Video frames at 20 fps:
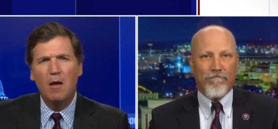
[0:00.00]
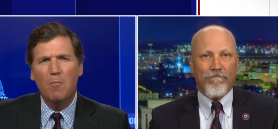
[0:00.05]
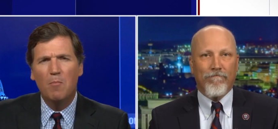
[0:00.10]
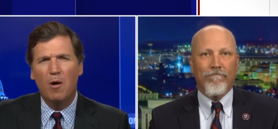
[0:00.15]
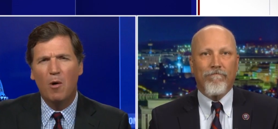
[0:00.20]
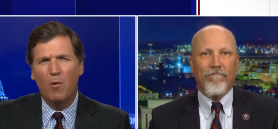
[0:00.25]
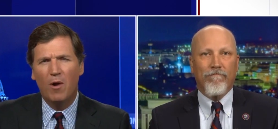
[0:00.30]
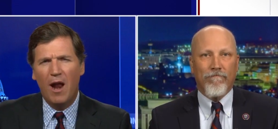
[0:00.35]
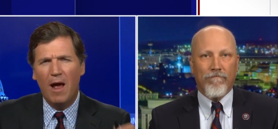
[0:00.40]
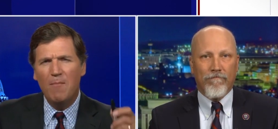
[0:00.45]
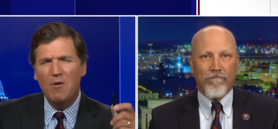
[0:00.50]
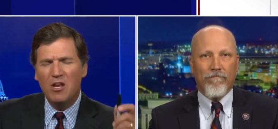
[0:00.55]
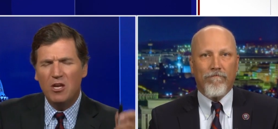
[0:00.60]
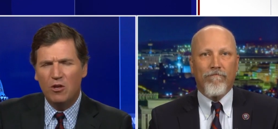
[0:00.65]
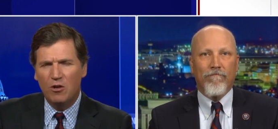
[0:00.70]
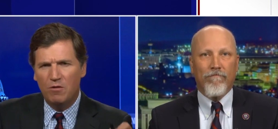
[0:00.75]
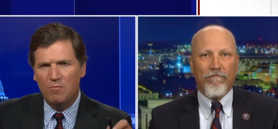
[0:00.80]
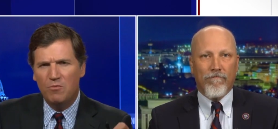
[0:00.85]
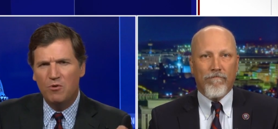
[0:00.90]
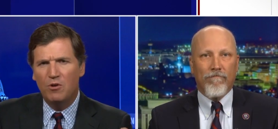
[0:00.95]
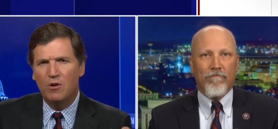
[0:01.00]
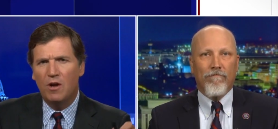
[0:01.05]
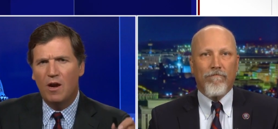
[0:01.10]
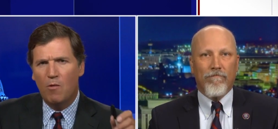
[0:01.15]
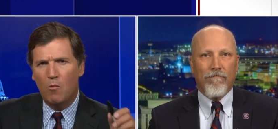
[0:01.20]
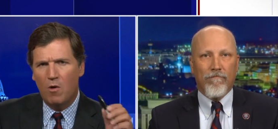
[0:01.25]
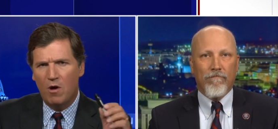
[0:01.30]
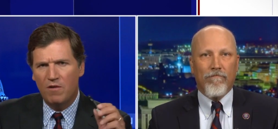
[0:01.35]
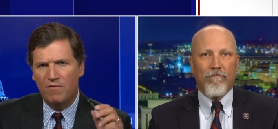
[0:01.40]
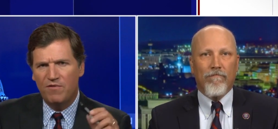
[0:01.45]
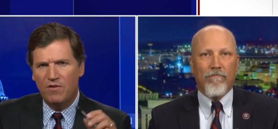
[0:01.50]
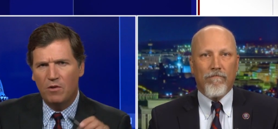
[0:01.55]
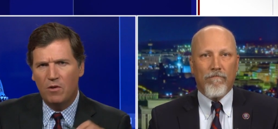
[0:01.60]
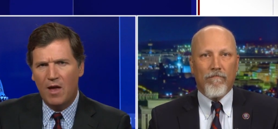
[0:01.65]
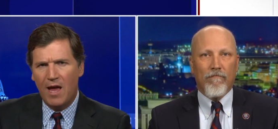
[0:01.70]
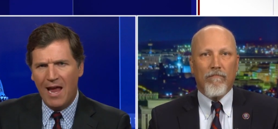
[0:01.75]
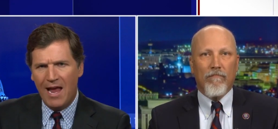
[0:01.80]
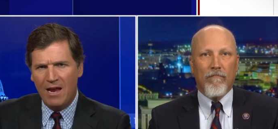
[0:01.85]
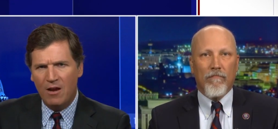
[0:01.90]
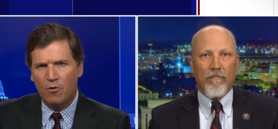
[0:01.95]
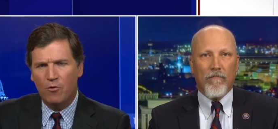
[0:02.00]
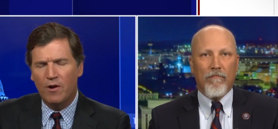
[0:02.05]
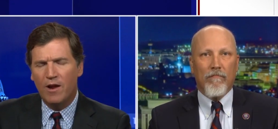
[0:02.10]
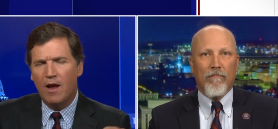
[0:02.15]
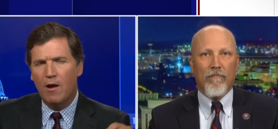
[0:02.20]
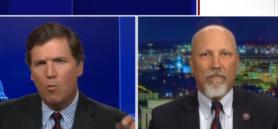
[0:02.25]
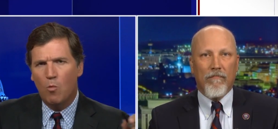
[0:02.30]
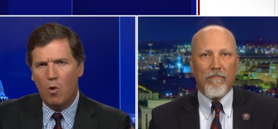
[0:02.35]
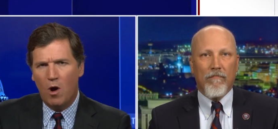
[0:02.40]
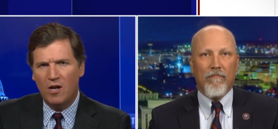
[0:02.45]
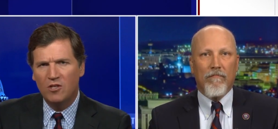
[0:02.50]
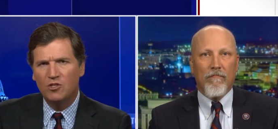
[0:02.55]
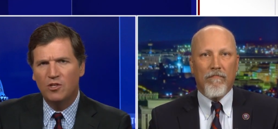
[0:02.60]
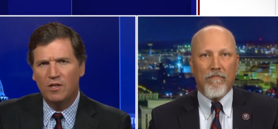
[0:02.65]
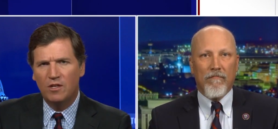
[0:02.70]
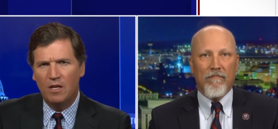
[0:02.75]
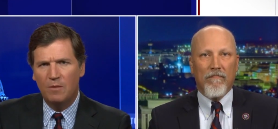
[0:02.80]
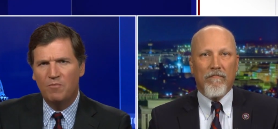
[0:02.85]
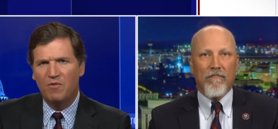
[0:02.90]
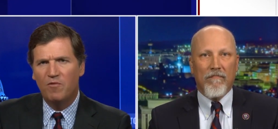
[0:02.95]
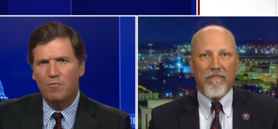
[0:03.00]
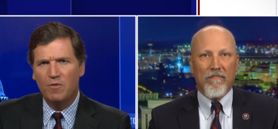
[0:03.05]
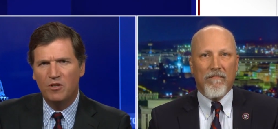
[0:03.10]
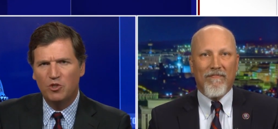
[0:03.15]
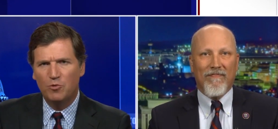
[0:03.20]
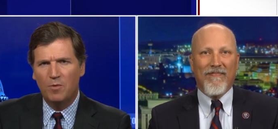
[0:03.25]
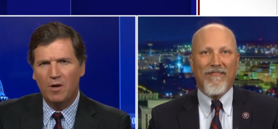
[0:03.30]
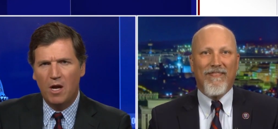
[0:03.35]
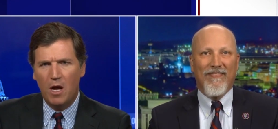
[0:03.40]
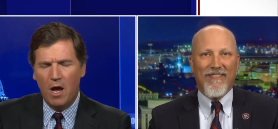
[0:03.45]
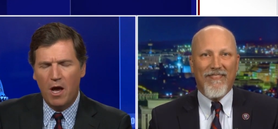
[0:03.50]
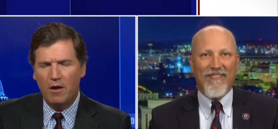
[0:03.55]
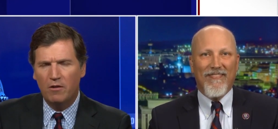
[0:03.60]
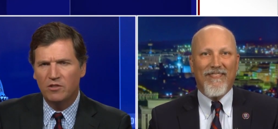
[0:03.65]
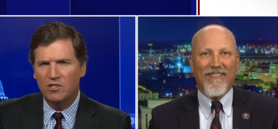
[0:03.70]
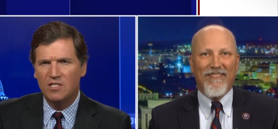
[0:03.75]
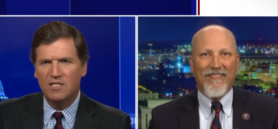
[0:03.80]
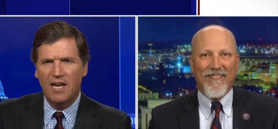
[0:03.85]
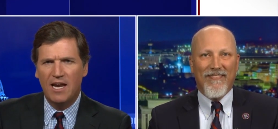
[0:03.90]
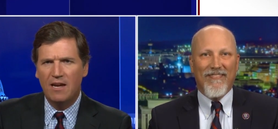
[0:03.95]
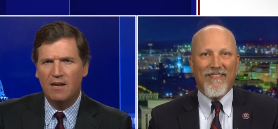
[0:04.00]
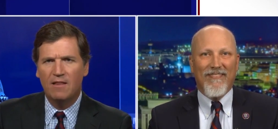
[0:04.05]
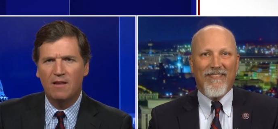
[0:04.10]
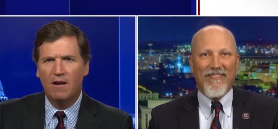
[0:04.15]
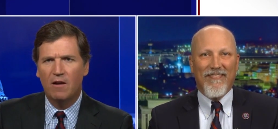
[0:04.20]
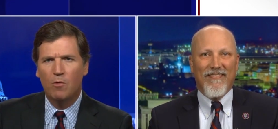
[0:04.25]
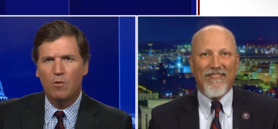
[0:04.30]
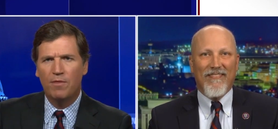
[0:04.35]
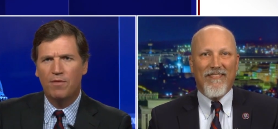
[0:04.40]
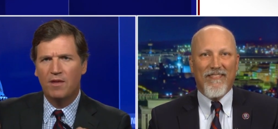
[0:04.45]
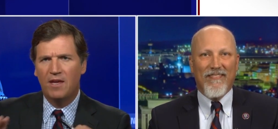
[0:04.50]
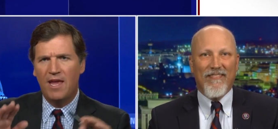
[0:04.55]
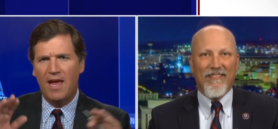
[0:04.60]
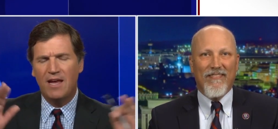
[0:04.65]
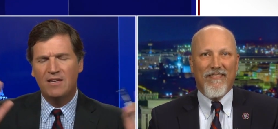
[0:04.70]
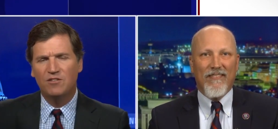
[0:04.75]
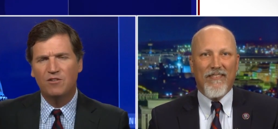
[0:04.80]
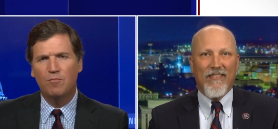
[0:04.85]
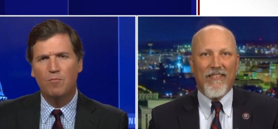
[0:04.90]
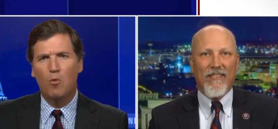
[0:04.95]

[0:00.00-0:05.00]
Speaker 1: But when I'm in a good mood and I want to feel angry, I watch the clip of Mitch McConnell standing there with the cast of